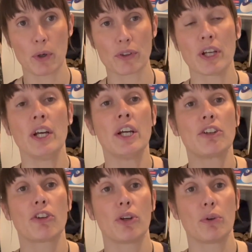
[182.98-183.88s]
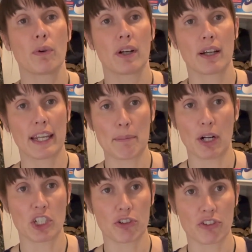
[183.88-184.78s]
These were the rains that I mentioned in the
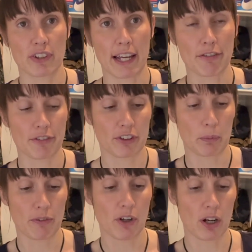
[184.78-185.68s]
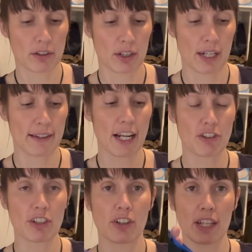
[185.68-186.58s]
first video. And I
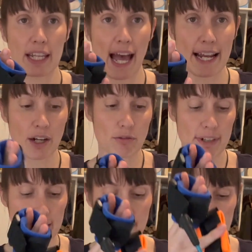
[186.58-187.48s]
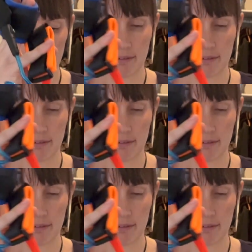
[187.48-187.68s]
said I was going to use them at San Francisco